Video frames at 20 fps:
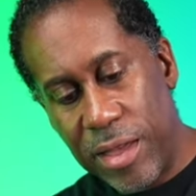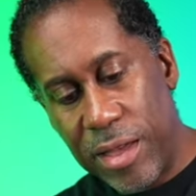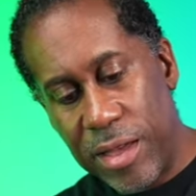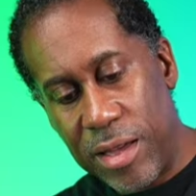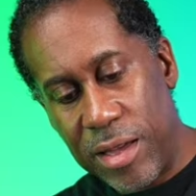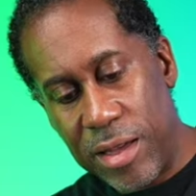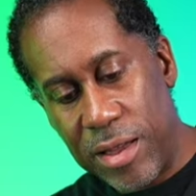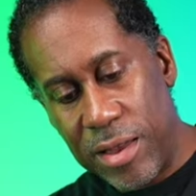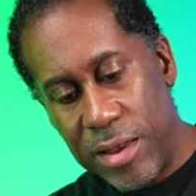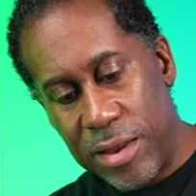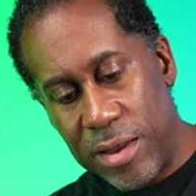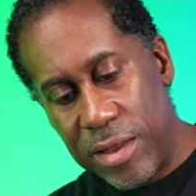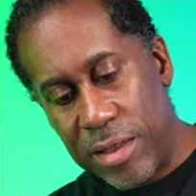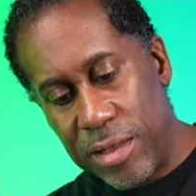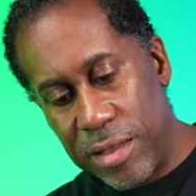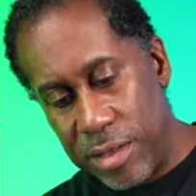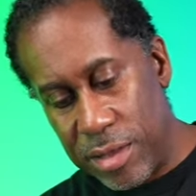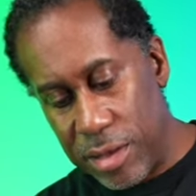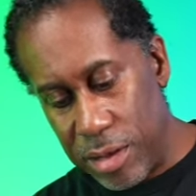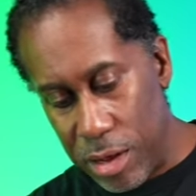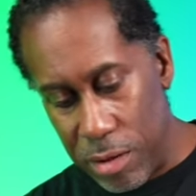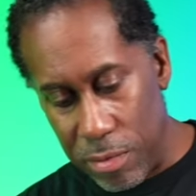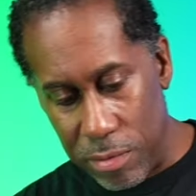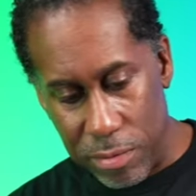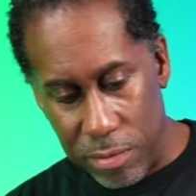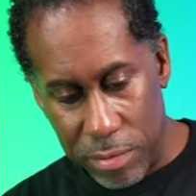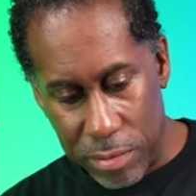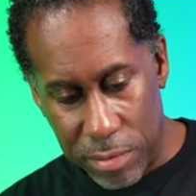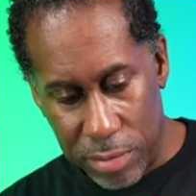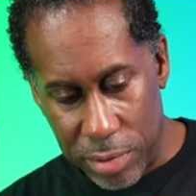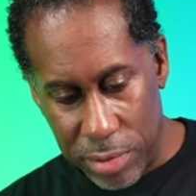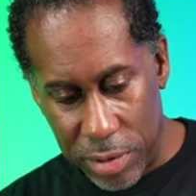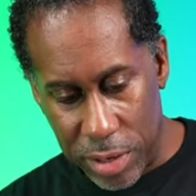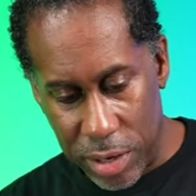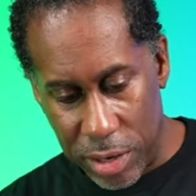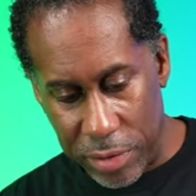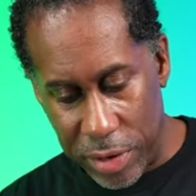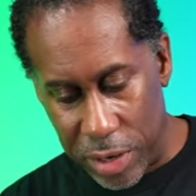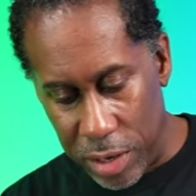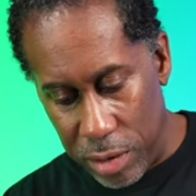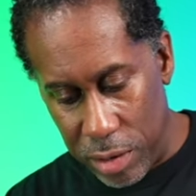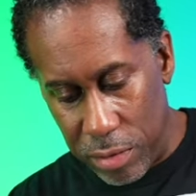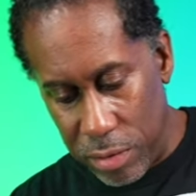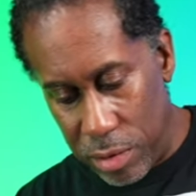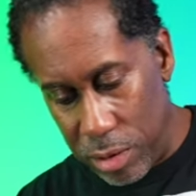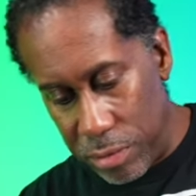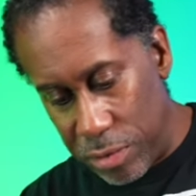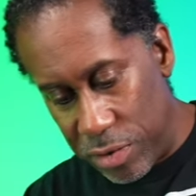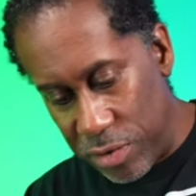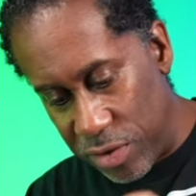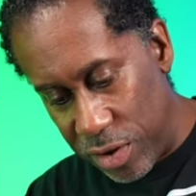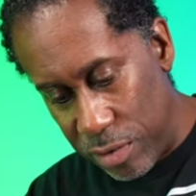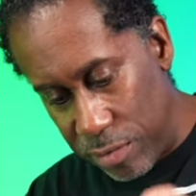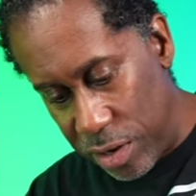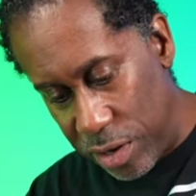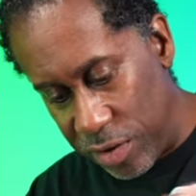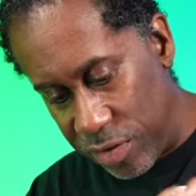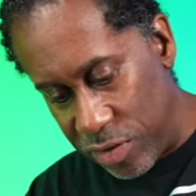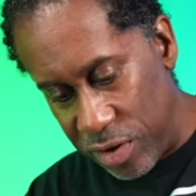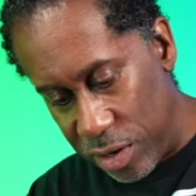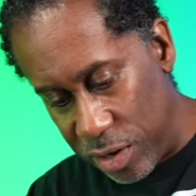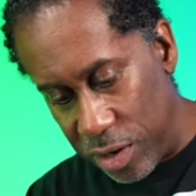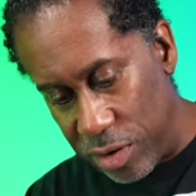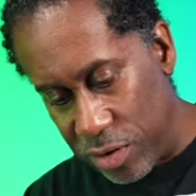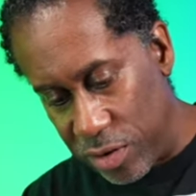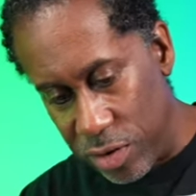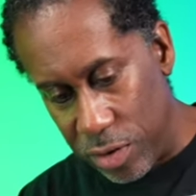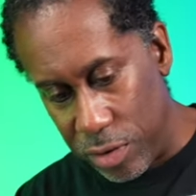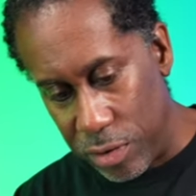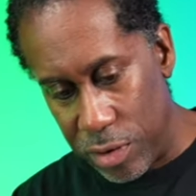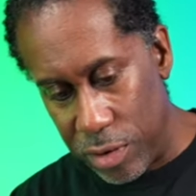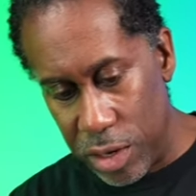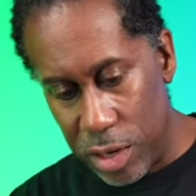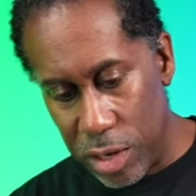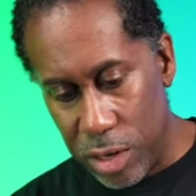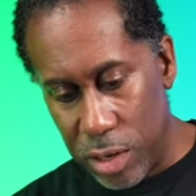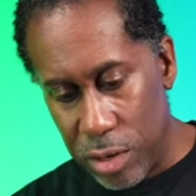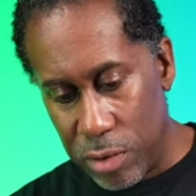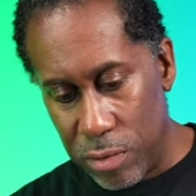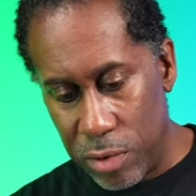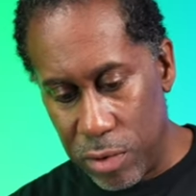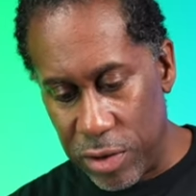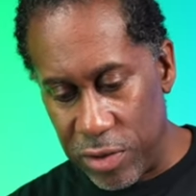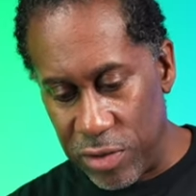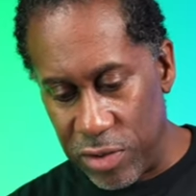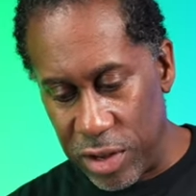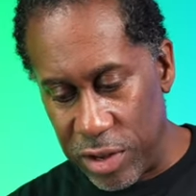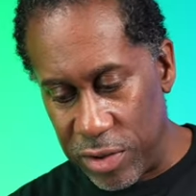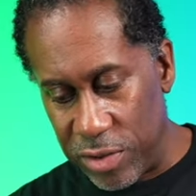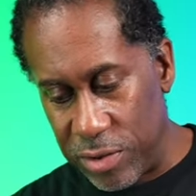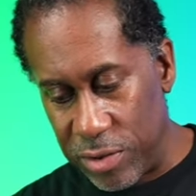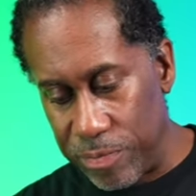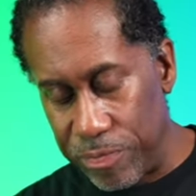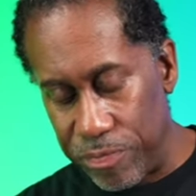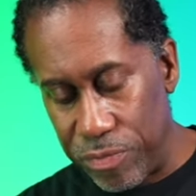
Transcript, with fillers: And oh, there we go. Oh, there's something else in there too. What is this?